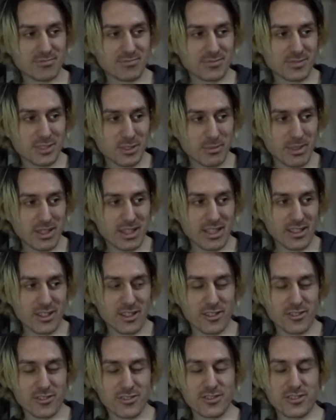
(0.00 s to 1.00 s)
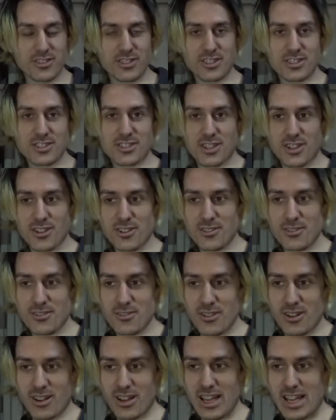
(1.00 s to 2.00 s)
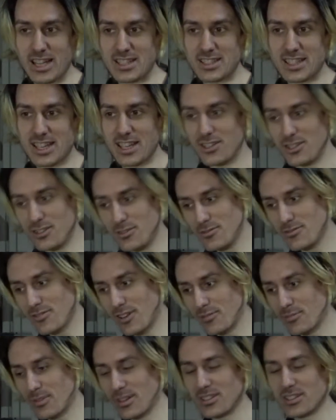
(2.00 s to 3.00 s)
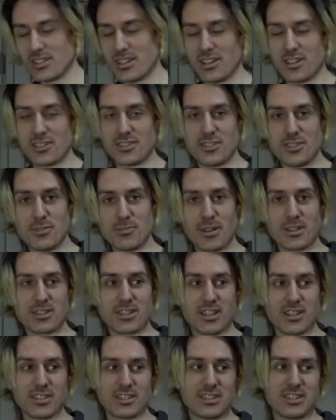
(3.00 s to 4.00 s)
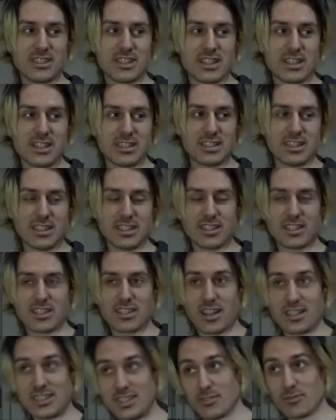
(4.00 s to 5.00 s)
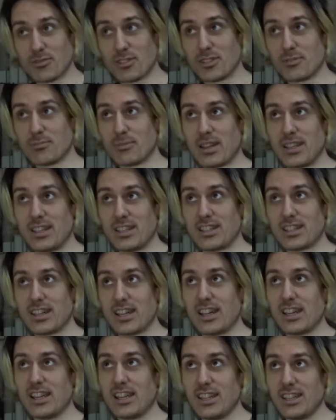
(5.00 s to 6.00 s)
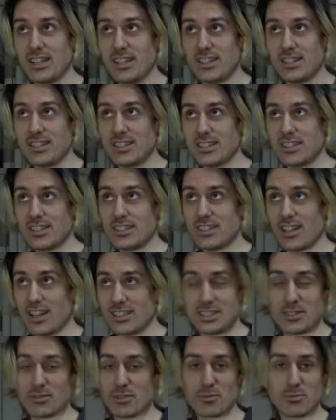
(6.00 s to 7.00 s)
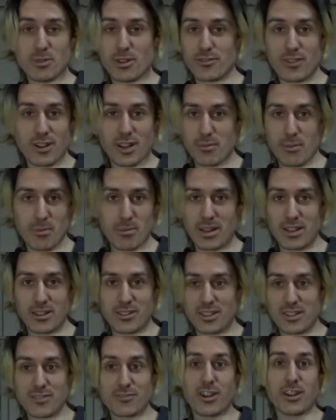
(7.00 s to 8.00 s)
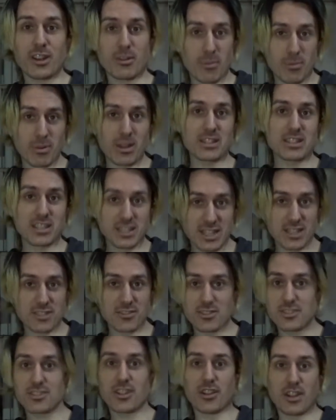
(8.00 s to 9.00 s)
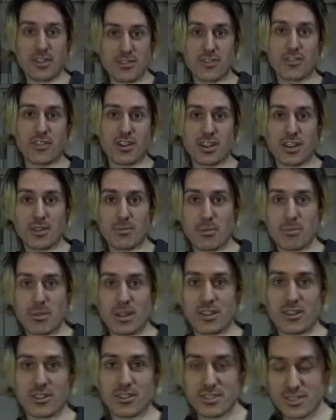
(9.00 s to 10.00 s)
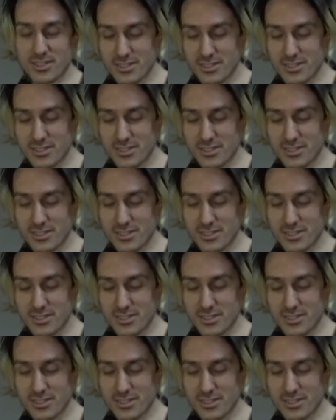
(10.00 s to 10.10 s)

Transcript: completely off. So I had to get a new front mudguard. New mudguard. I didn't want to put a front number plate on it. Front number plates are dangerous. Don't have a front number plate on.